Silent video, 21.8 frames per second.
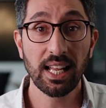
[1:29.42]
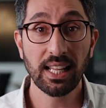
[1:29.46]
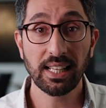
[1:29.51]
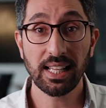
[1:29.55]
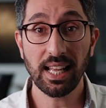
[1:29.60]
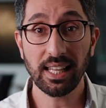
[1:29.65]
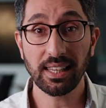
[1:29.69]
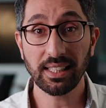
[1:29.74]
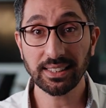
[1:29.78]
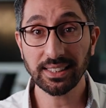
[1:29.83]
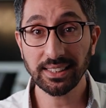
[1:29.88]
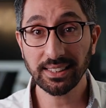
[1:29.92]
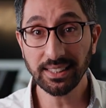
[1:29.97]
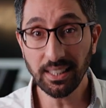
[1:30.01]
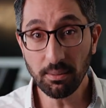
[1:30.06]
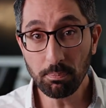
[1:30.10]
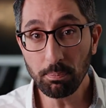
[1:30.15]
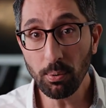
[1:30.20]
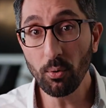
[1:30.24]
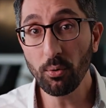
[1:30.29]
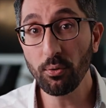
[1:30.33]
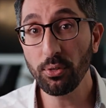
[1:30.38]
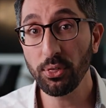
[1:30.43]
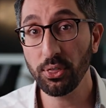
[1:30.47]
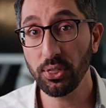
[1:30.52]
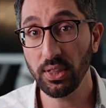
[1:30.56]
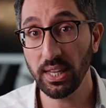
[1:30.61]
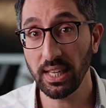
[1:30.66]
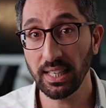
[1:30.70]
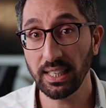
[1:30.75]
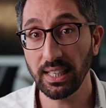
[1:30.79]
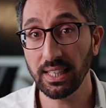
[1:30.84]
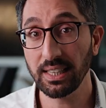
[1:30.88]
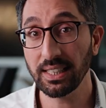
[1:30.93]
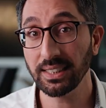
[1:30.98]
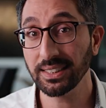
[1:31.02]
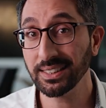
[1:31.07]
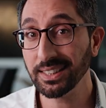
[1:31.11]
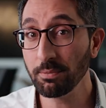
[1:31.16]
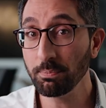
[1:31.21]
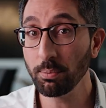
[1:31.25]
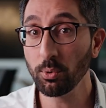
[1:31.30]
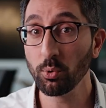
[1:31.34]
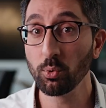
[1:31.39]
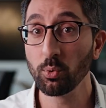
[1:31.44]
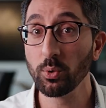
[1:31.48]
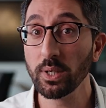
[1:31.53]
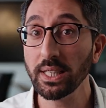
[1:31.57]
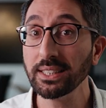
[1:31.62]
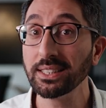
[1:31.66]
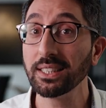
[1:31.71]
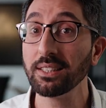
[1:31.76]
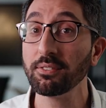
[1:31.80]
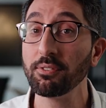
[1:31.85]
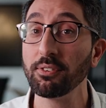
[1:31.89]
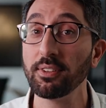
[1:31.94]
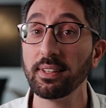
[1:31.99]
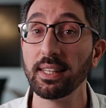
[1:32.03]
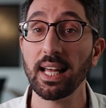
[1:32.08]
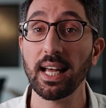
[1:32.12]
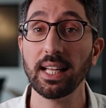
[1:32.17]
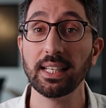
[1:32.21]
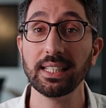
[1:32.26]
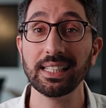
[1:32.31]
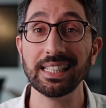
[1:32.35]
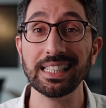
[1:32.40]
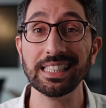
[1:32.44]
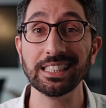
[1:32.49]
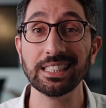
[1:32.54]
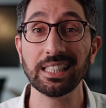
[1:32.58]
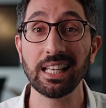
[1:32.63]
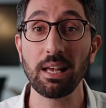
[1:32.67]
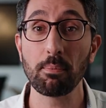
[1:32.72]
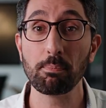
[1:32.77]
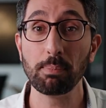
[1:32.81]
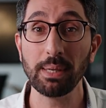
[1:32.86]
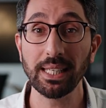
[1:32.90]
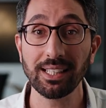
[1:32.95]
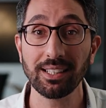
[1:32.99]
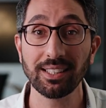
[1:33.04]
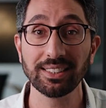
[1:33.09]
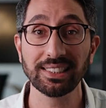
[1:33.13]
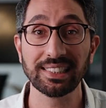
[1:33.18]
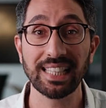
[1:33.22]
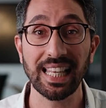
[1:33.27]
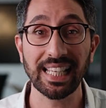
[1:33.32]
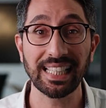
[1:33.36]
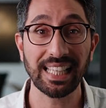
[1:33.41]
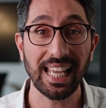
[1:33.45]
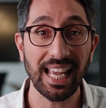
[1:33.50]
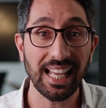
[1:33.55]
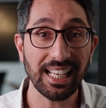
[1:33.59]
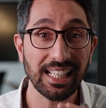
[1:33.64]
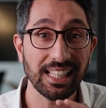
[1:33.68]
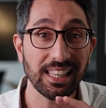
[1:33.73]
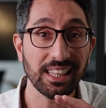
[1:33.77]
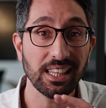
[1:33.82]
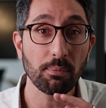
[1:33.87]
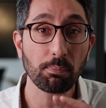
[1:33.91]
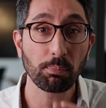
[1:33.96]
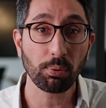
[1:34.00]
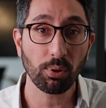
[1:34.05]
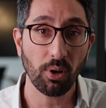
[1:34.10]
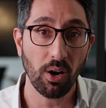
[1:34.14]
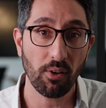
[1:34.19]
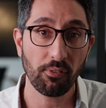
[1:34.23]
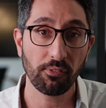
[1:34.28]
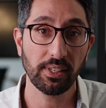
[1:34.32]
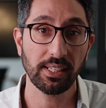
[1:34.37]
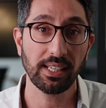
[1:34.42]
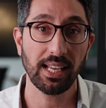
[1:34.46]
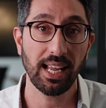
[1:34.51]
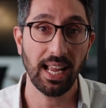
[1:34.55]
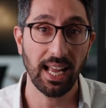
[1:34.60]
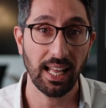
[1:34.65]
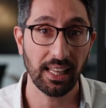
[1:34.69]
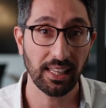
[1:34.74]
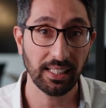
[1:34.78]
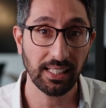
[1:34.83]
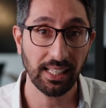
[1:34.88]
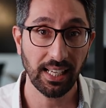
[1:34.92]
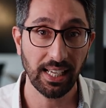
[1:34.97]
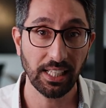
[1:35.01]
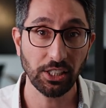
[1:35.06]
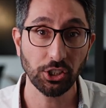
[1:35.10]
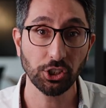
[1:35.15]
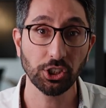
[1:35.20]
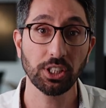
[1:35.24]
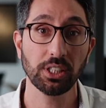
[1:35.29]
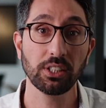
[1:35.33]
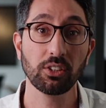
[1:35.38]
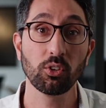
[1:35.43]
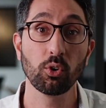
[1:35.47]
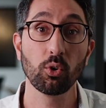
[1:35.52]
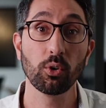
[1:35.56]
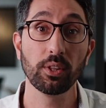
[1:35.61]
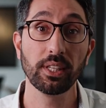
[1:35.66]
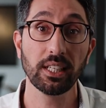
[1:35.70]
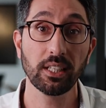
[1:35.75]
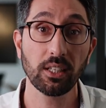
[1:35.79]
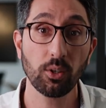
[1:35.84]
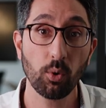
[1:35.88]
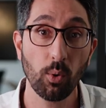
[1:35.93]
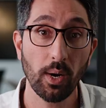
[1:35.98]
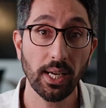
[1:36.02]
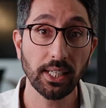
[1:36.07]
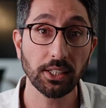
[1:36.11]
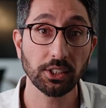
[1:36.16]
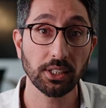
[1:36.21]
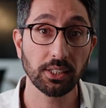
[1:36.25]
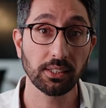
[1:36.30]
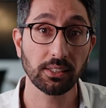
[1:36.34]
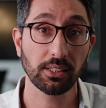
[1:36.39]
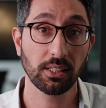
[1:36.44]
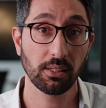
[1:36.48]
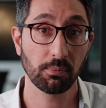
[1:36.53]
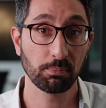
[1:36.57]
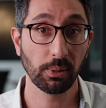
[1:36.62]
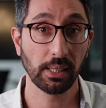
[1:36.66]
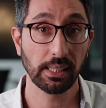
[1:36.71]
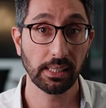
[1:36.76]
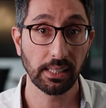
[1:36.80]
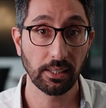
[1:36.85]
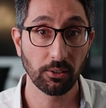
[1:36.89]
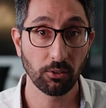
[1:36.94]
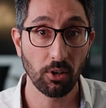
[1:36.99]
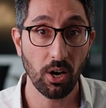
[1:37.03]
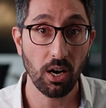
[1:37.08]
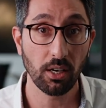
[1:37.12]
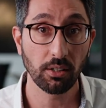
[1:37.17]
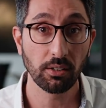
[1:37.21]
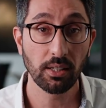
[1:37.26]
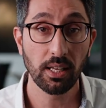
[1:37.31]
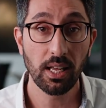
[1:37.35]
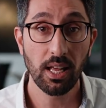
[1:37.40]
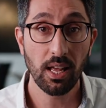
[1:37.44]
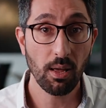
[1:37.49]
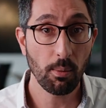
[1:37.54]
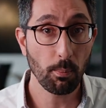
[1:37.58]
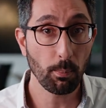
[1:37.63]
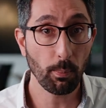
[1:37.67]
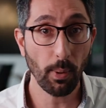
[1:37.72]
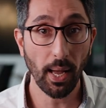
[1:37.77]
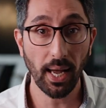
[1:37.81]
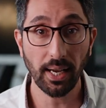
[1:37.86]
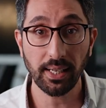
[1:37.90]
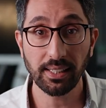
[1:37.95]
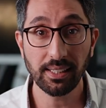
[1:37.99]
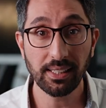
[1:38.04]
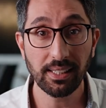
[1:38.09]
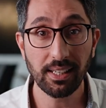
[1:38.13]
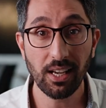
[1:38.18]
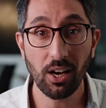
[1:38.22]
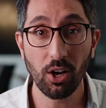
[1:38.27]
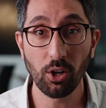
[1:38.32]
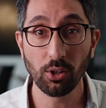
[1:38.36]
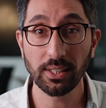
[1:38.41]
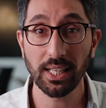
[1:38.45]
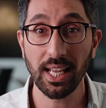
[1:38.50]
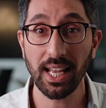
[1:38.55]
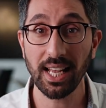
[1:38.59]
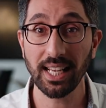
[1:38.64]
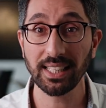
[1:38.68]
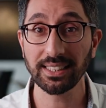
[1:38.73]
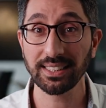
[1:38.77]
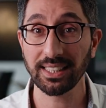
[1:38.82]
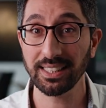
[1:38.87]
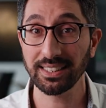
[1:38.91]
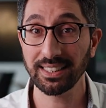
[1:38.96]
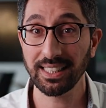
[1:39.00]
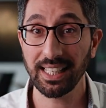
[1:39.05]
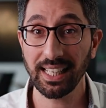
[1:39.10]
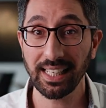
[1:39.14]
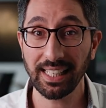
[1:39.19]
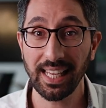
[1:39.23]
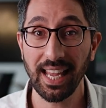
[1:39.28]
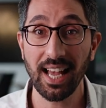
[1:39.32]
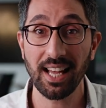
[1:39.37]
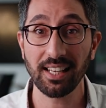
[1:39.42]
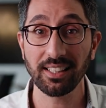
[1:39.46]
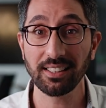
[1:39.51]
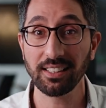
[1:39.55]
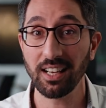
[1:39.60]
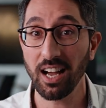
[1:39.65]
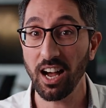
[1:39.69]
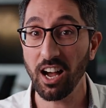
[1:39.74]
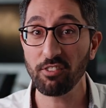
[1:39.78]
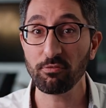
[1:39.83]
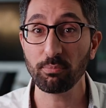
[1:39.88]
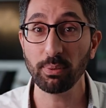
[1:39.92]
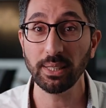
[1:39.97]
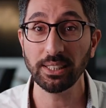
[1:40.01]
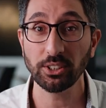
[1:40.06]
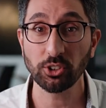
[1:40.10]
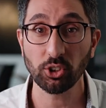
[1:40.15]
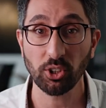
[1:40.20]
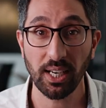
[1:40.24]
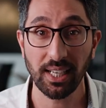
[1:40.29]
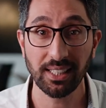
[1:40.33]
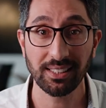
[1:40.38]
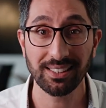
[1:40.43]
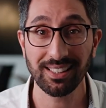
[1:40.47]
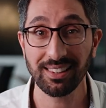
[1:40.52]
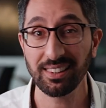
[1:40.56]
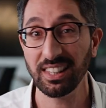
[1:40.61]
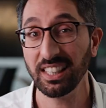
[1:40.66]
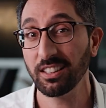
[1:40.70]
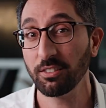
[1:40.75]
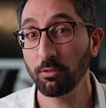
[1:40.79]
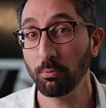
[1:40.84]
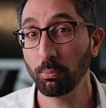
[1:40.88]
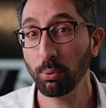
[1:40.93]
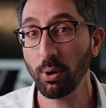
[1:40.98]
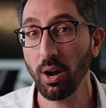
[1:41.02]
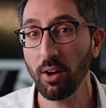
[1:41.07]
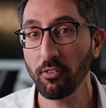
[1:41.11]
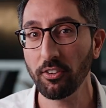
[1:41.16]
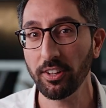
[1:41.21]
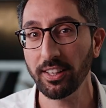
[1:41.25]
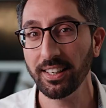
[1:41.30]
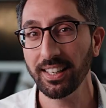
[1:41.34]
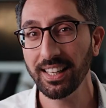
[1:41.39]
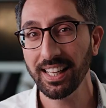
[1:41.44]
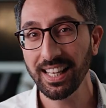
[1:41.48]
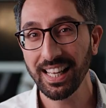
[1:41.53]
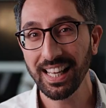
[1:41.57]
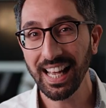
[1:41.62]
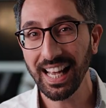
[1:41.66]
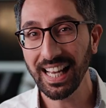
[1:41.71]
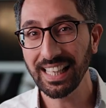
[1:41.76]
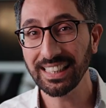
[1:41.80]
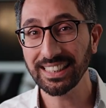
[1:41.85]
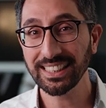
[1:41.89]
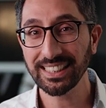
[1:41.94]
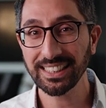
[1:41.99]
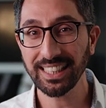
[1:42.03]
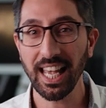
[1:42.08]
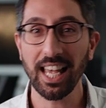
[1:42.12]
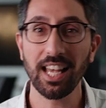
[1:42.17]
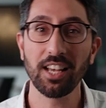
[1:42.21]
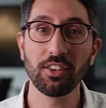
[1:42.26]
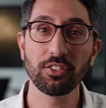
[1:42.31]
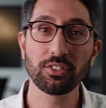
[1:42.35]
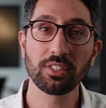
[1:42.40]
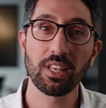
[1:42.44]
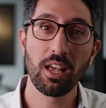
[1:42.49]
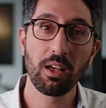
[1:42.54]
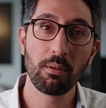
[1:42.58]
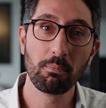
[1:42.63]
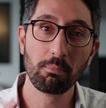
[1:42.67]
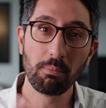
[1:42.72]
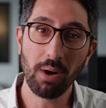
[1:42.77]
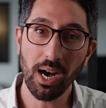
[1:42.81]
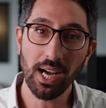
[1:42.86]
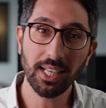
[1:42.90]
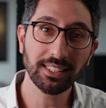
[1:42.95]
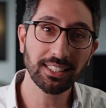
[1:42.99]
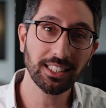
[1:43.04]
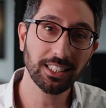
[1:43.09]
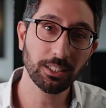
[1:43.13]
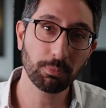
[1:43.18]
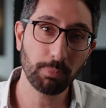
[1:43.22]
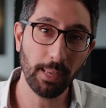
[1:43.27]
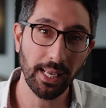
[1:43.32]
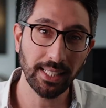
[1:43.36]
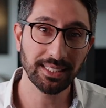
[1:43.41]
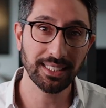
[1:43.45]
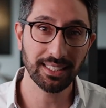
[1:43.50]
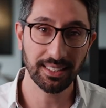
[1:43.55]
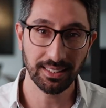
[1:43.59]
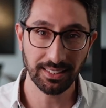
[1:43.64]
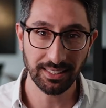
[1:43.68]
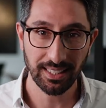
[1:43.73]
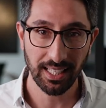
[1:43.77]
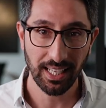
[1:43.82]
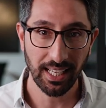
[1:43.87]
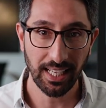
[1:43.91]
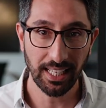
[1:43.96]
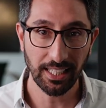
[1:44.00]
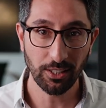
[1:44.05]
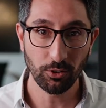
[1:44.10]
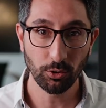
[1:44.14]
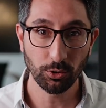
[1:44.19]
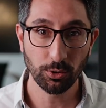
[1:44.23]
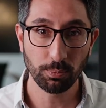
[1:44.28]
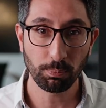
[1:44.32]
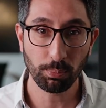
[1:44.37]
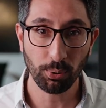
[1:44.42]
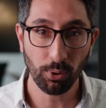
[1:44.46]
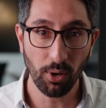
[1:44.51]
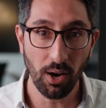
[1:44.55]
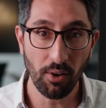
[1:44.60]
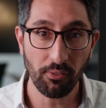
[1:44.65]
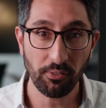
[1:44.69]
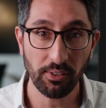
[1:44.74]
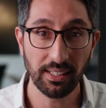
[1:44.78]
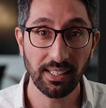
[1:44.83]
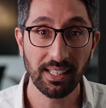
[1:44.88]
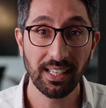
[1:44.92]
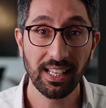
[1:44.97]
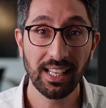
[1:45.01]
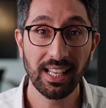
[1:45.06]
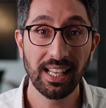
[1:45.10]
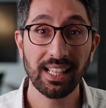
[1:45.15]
Now, the simple thing and the simple reason for that is because they're getting the profit allocation or the equation completely wrong. Back in the old days, and as an accountant, I've been trained to think of profit as sales minus expenses equals profit.